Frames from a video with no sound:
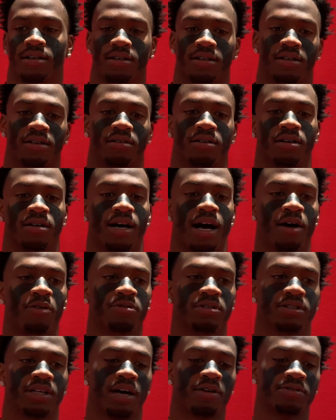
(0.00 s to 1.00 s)

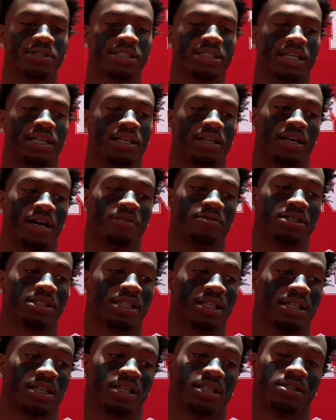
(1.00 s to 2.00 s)
I would say
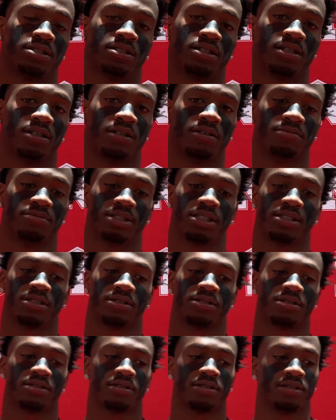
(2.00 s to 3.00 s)
yes.
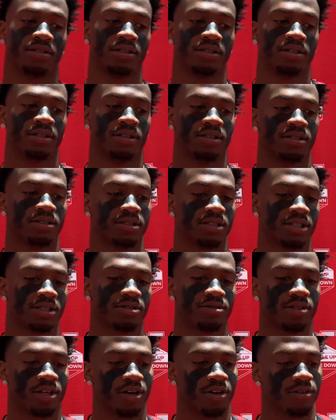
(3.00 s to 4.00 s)
Just
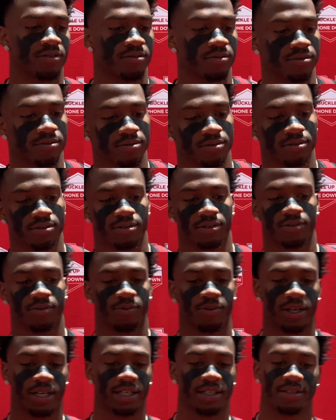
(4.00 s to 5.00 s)
you know,
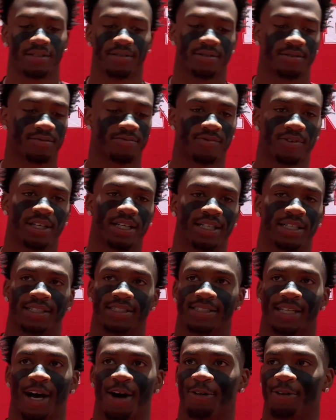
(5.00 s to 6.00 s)
winning
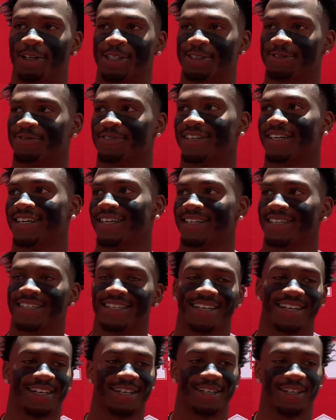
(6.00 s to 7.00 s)
is always fine.
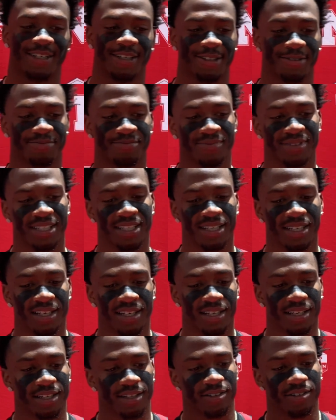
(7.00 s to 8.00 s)

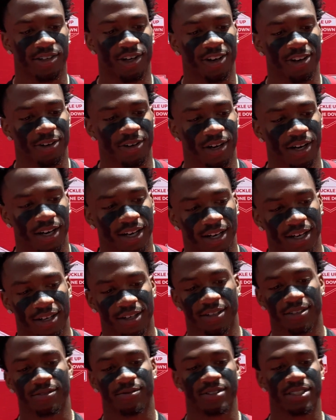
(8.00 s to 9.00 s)
You
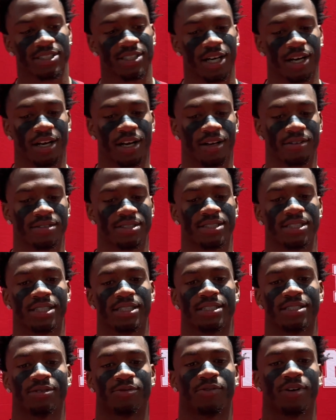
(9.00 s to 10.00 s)
know, we started off the
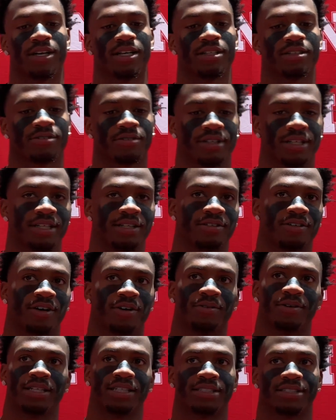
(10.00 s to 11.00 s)
season 1-3. You know,
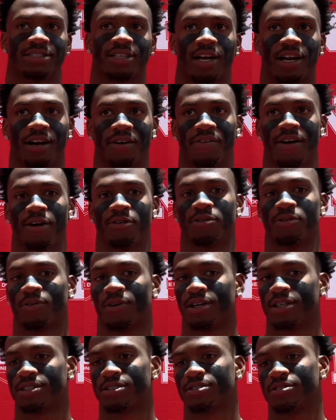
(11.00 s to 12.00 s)
we didn't start off how we
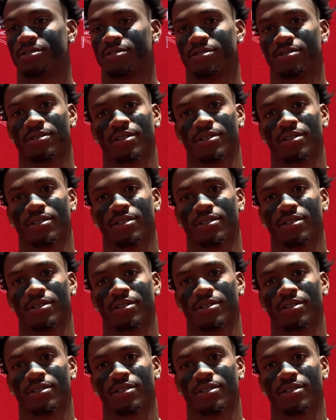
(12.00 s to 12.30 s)
wanted to.